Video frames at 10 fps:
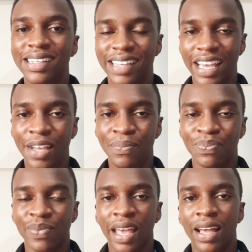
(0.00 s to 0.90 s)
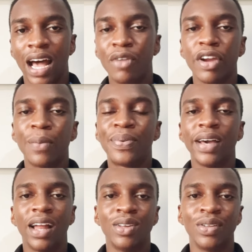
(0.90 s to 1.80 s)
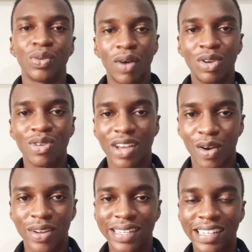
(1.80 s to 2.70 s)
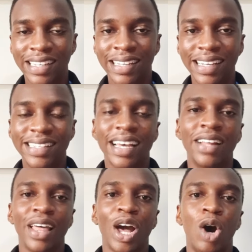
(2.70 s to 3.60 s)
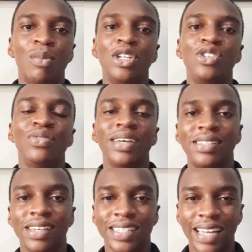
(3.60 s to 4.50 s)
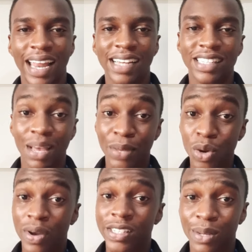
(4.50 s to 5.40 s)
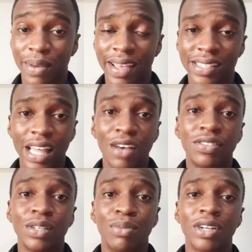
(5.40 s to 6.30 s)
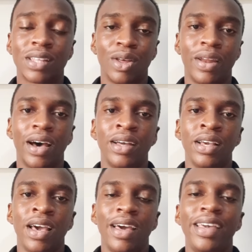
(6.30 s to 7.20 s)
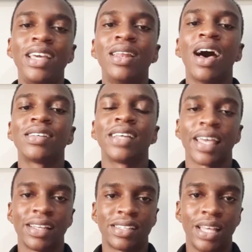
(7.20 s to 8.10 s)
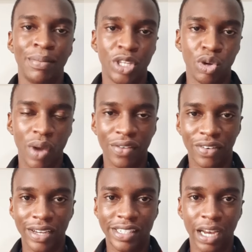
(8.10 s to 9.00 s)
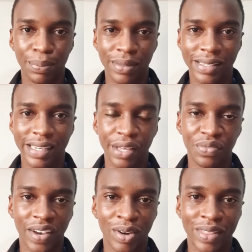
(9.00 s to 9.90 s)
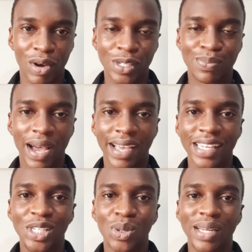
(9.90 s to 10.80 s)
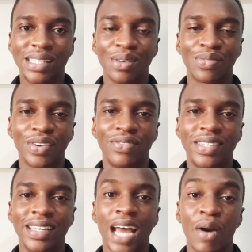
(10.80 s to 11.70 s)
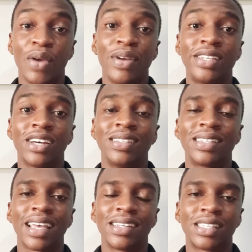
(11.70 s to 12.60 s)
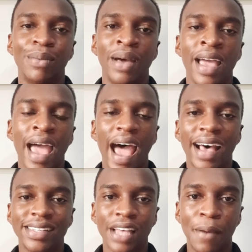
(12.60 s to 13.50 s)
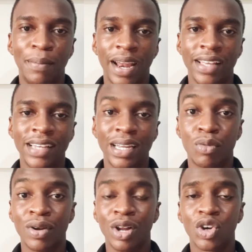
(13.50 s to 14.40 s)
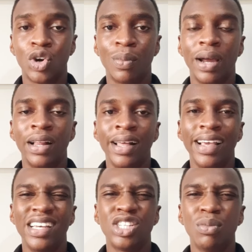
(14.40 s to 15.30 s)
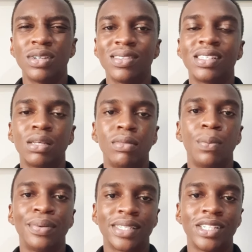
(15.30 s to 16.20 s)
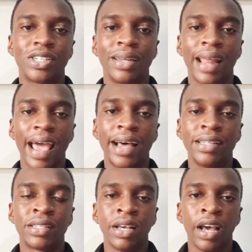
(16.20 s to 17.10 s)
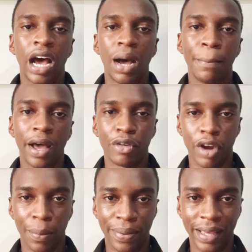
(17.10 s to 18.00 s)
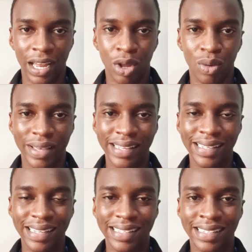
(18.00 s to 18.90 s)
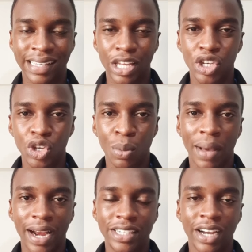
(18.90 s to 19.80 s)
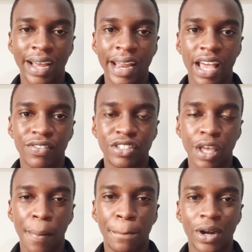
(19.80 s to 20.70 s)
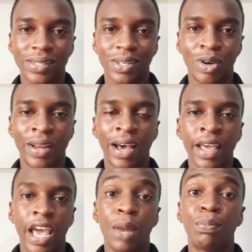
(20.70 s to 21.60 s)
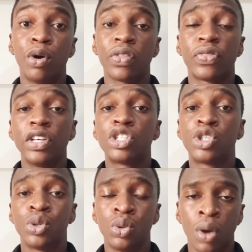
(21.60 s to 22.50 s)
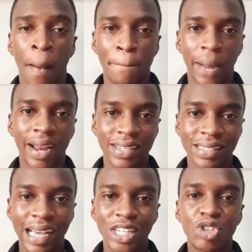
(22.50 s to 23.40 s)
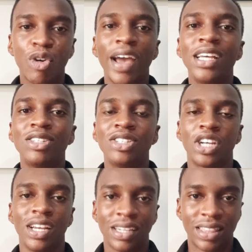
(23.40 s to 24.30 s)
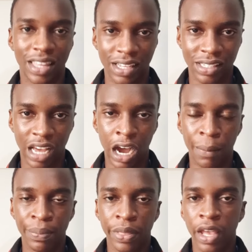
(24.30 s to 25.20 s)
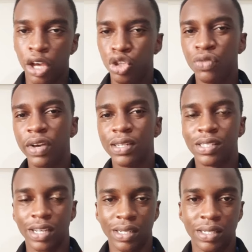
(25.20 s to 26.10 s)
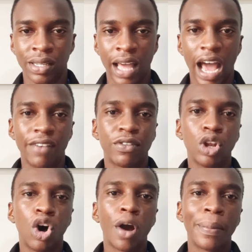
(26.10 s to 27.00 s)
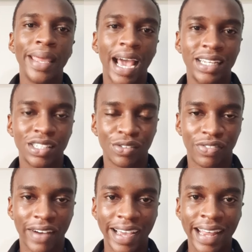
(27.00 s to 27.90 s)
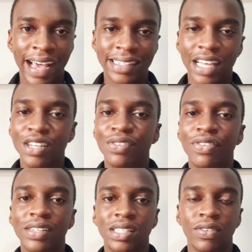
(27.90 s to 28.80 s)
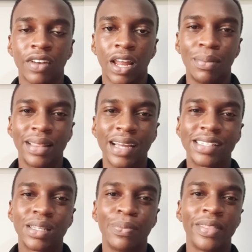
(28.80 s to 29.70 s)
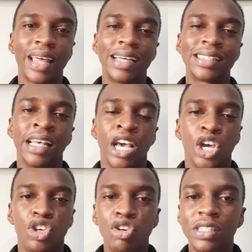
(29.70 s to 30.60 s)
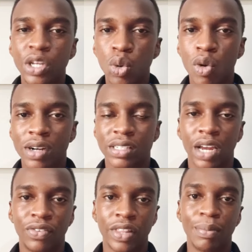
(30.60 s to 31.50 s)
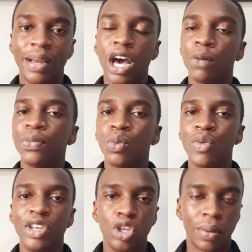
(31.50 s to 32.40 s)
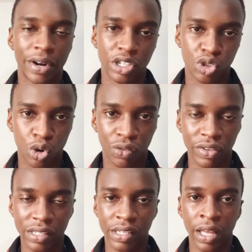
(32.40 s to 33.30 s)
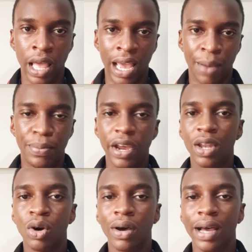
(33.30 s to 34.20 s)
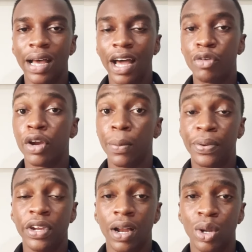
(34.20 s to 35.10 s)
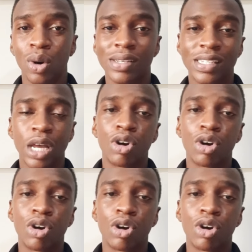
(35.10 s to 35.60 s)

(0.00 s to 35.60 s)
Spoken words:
game, Andrea Pirlo, the one who currently is at the helm at Juventus, the last time he went up against FC Barcelona, he lost against them in the Uefa Champions League final, and that was back in 2015. Now he returns against them as a manager. Now Ronald Koeman is almost in a similar position as Andrea Pirlo. He is a new manager at FC Barcelona, and both these two managers are trying to change things up. Juventus have long been identified as a defensive club, and that is something that has hugely worked out for them and helped them win numerous trophies. Andrea Pirlo has now